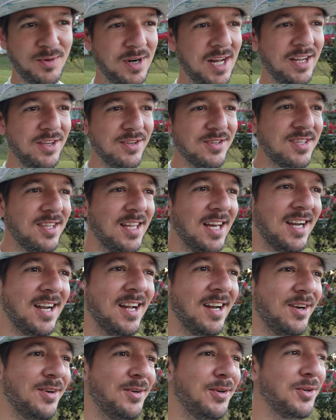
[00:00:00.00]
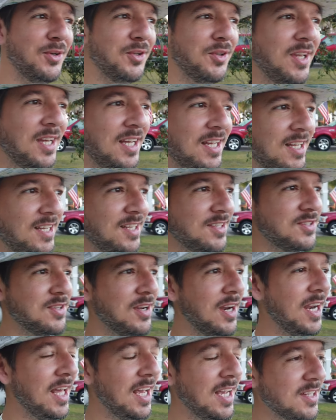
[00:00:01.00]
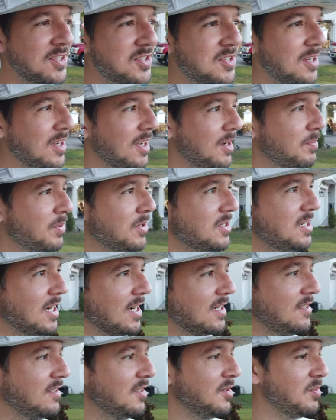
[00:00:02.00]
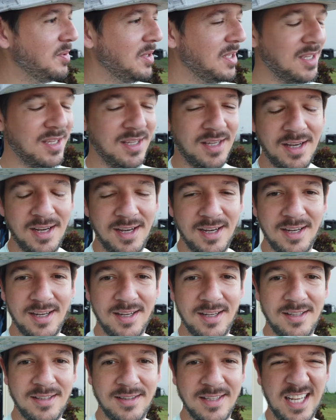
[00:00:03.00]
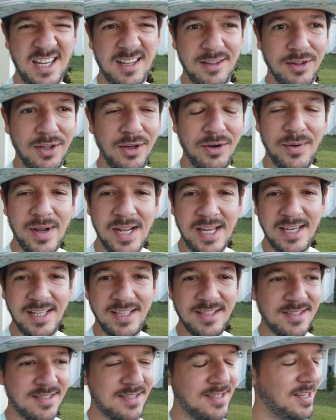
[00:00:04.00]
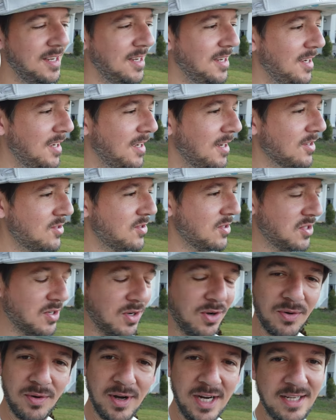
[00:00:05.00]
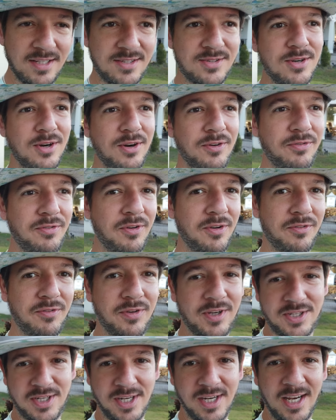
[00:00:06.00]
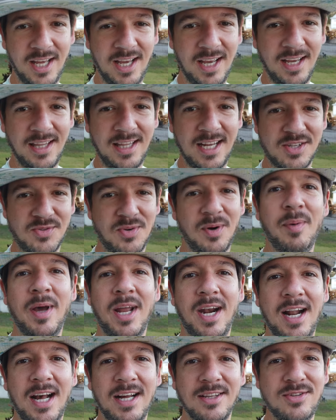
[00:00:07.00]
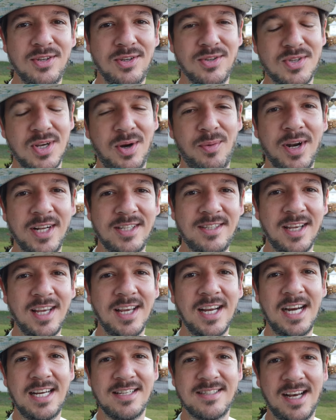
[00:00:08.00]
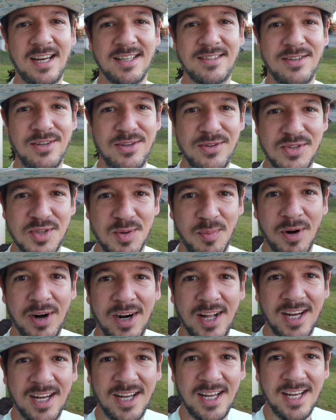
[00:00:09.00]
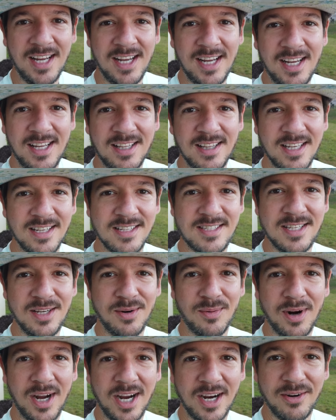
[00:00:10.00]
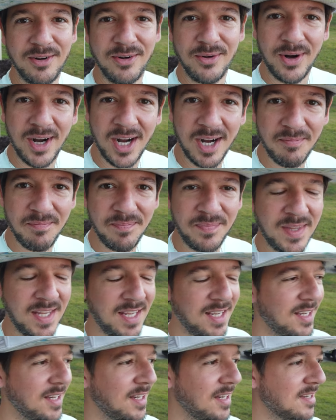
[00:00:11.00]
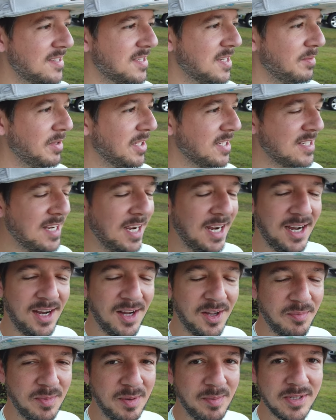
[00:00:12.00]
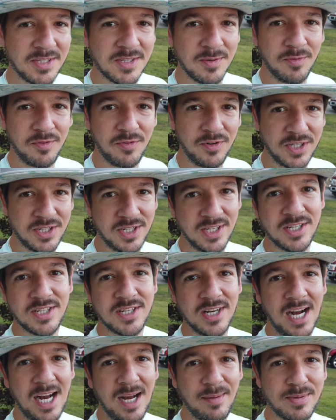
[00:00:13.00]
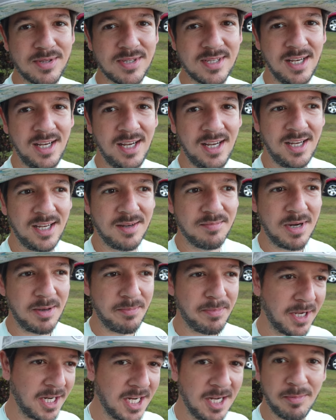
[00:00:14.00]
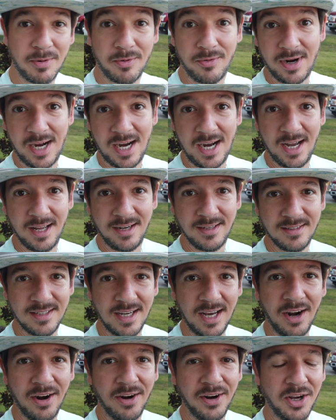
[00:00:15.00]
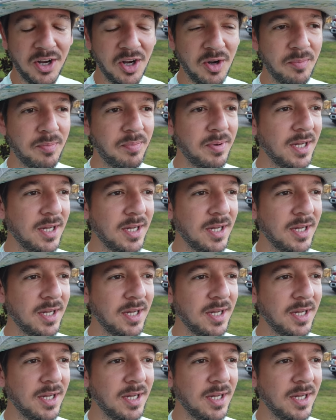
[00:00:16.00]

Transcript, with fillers: We're not used to that kind of cold. So today it's uh, projected to be uh, like low 80s uh, so it's a great surf fishing day, and that's where I'm headed out to. So I want to take you guys out to New Smyrna, let you see where I grew up, uh, some of the town, maybe some fishing shops. Might pick up a rod, I don't know.